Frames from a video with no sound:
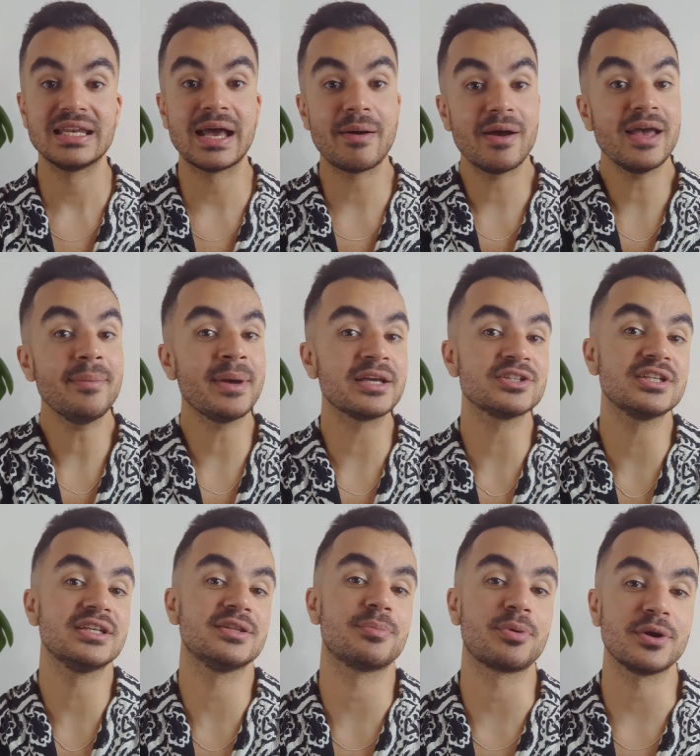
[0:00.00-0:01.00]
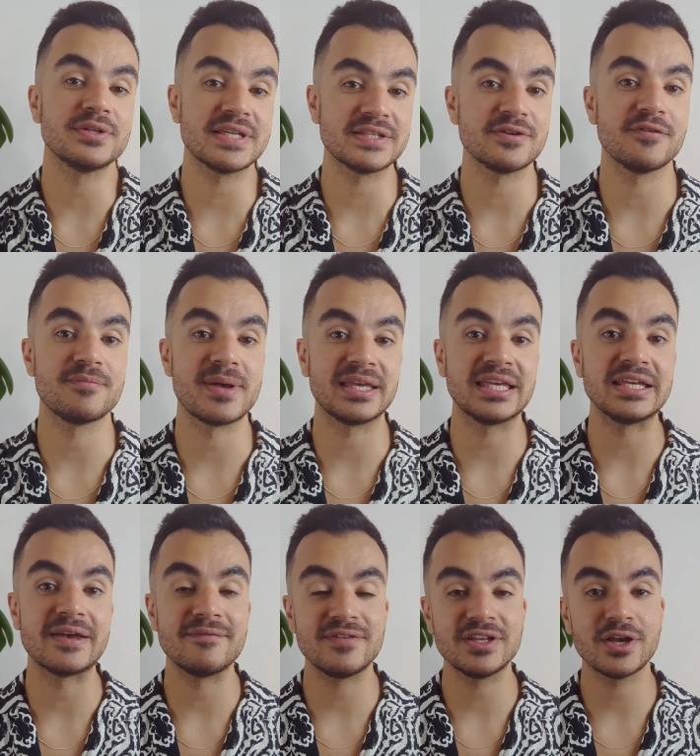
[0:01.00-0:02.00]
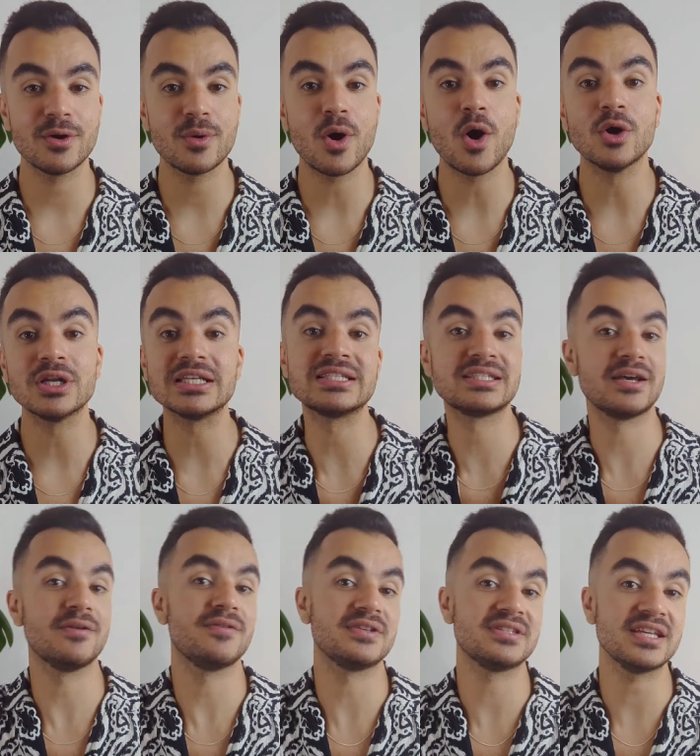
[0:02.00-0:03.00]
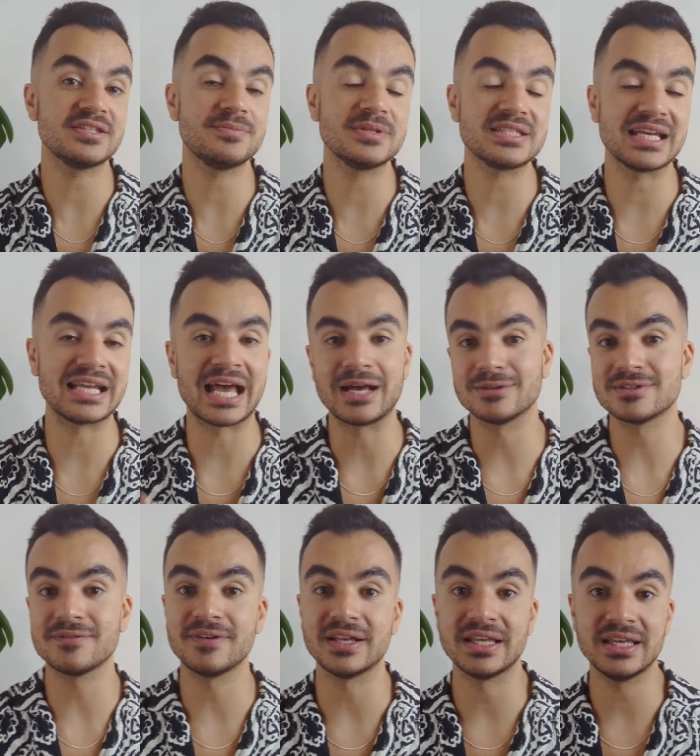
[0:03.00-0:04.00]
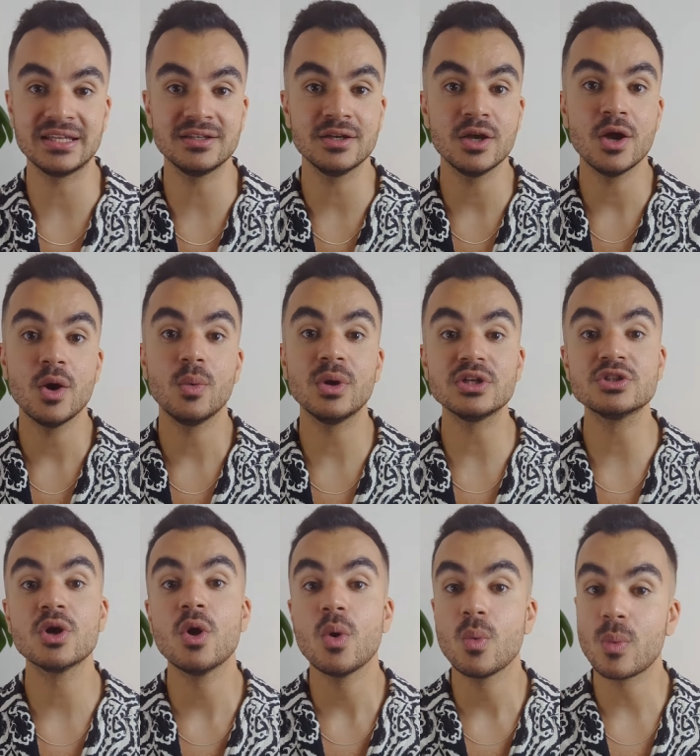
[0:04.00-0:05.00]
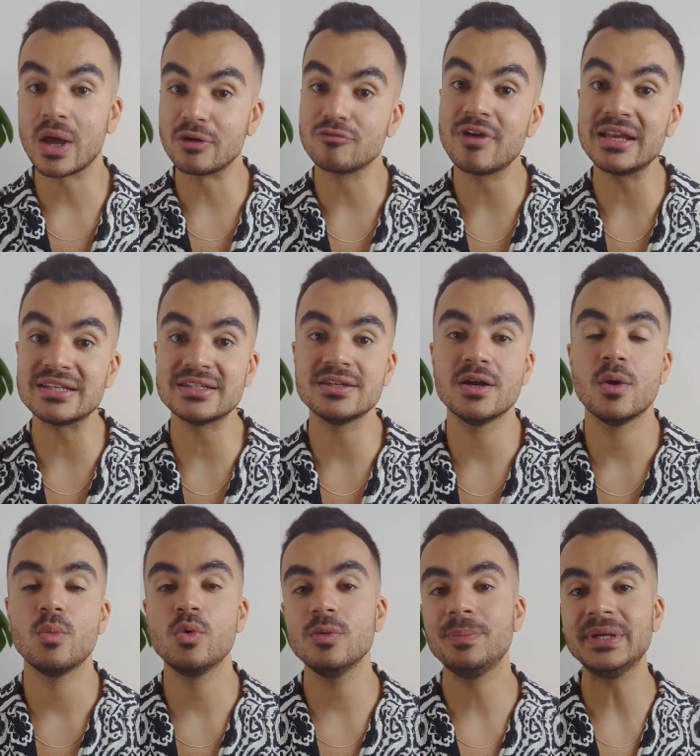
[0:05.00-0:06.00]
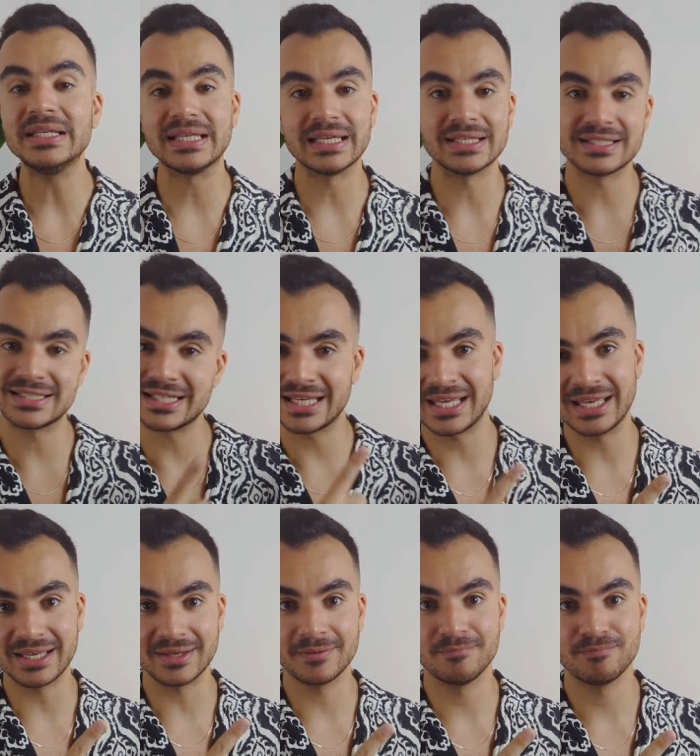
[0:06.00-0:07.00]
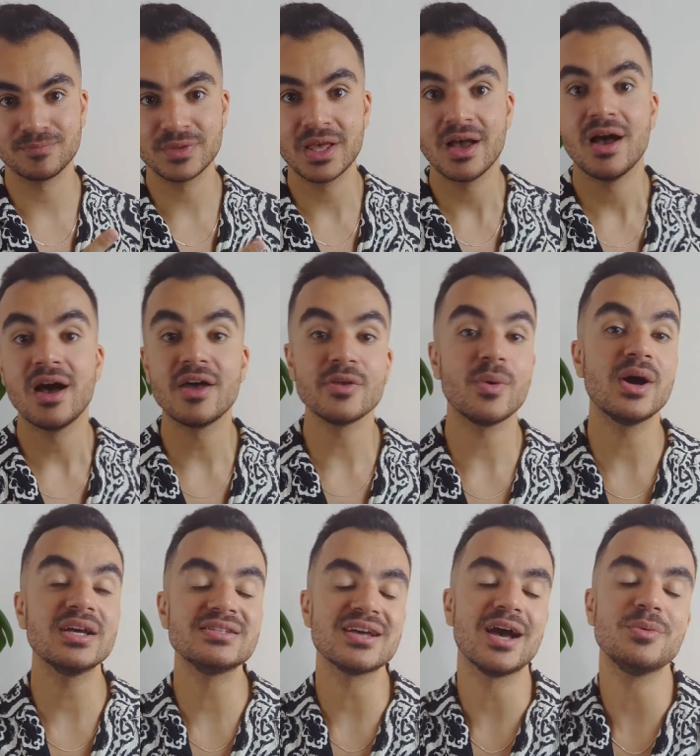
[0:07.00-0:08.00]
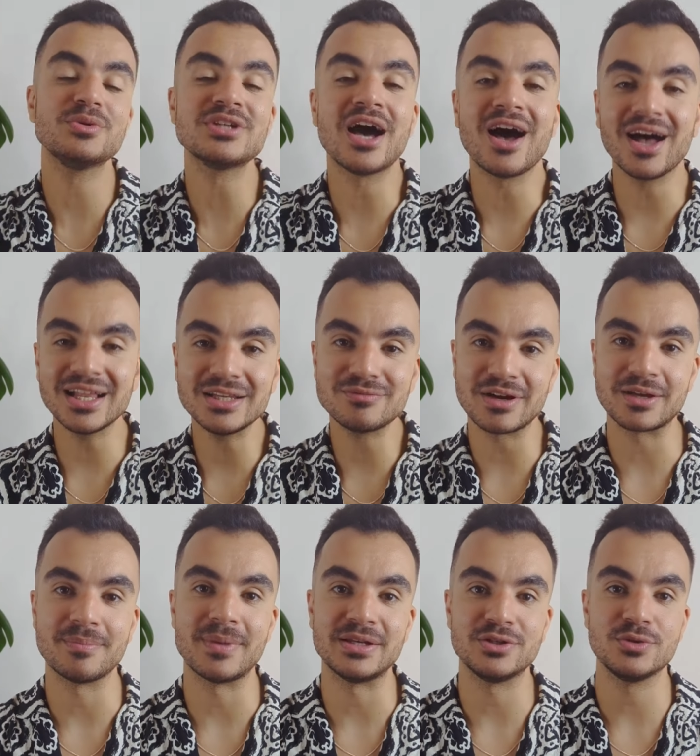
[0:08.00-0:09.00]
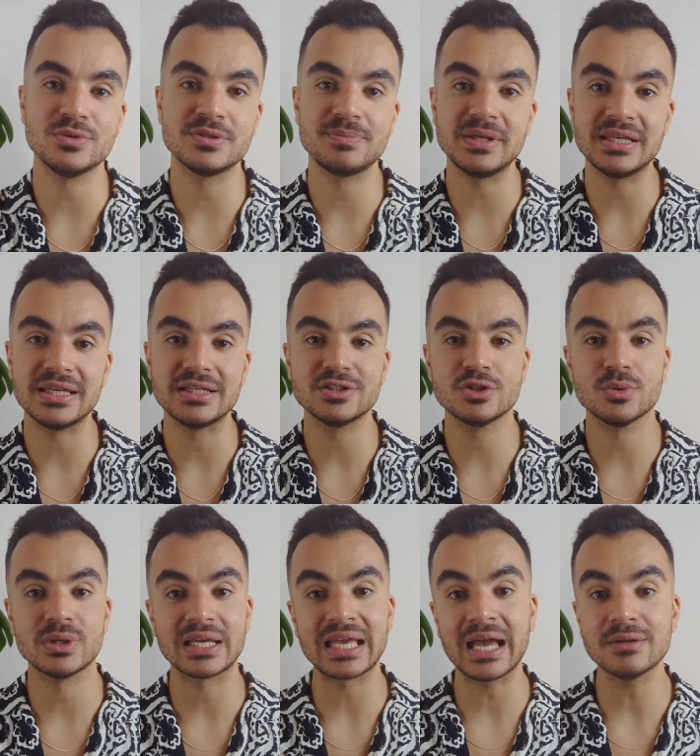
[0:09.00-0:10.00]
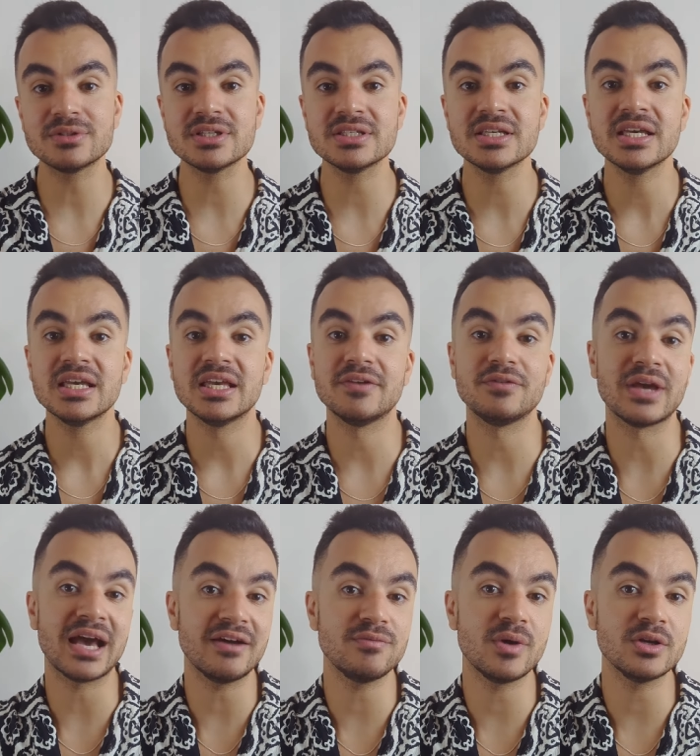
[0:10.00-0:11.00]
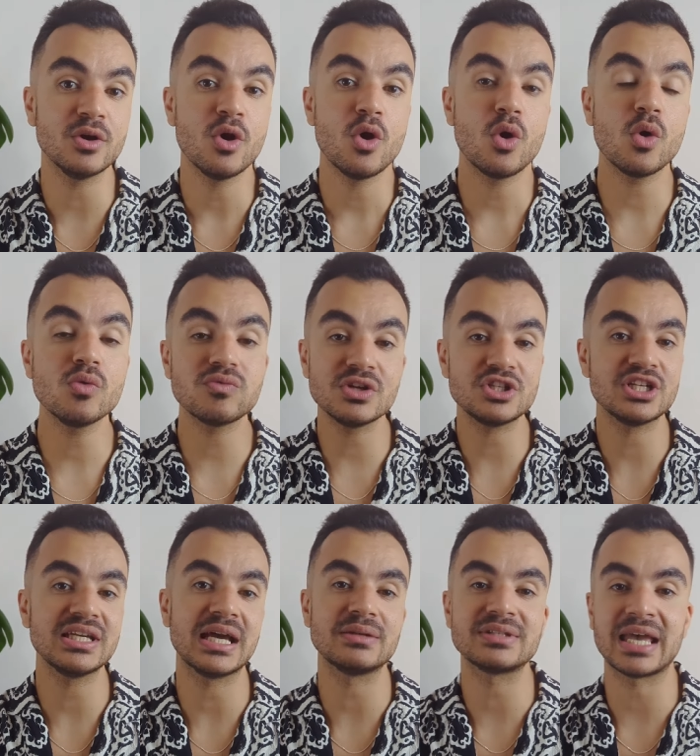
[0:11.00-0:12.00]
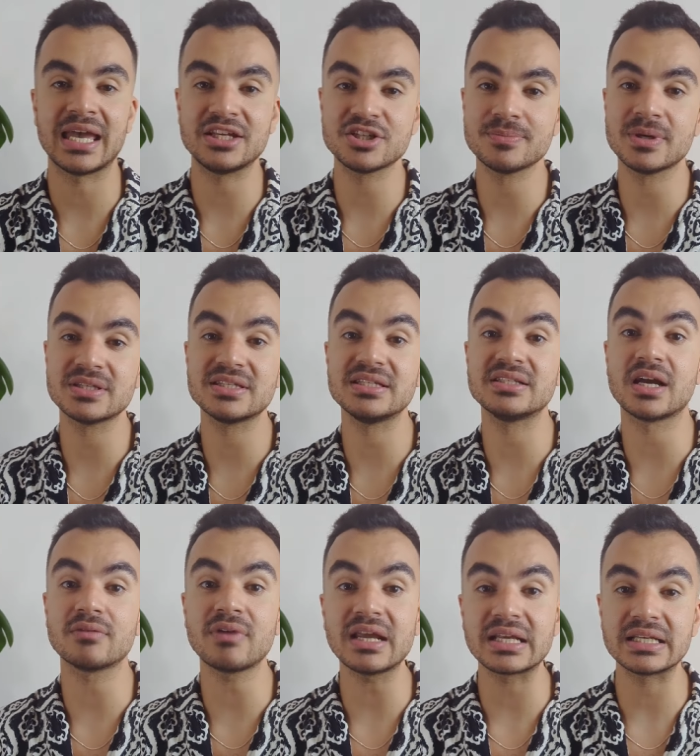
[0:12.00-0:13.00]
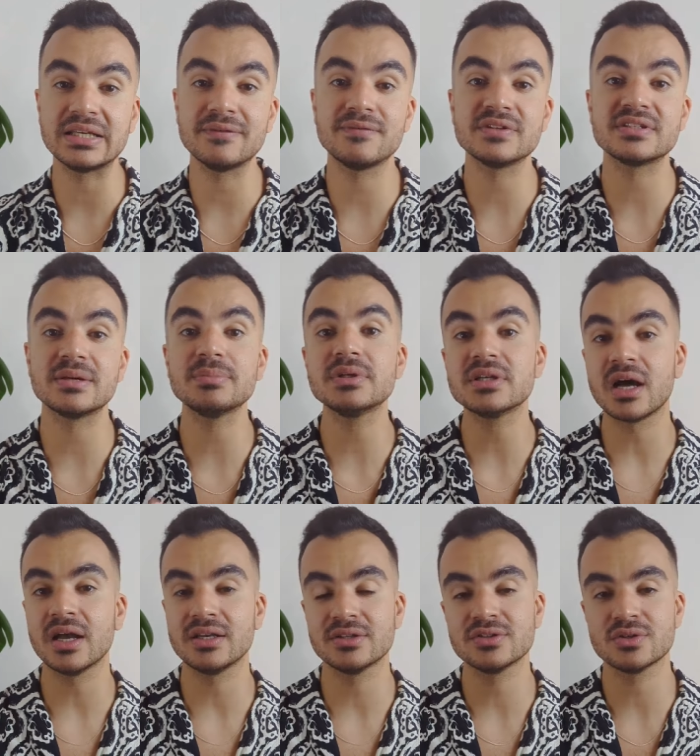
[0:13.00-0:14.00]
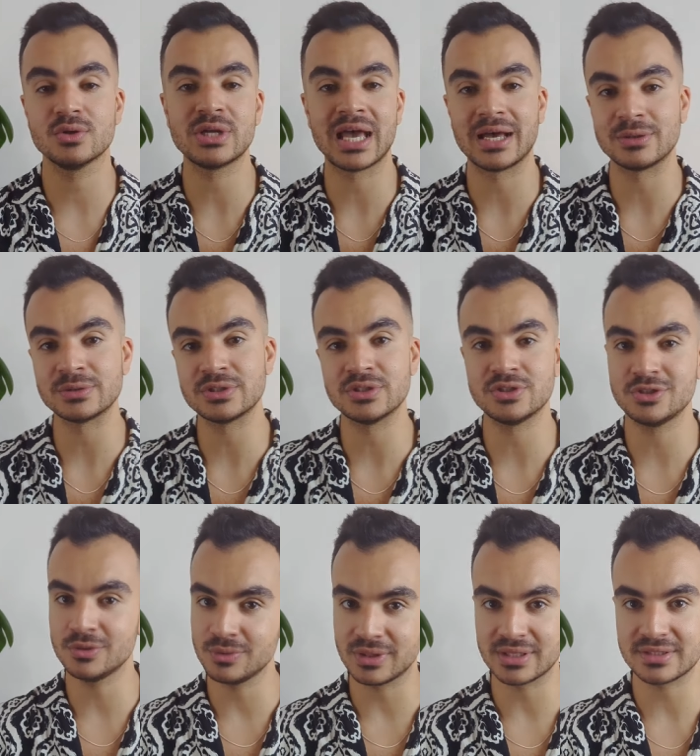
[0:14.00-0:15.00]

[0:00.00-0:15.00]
Now, I am actually in the process of making a video on self-assessments and how to fill it in, which, when ready, will be linked here. Otherwise, I would highly recommend you speaking to an accountant if you have one, or reaching out to HMRC directly for some guidance on how to do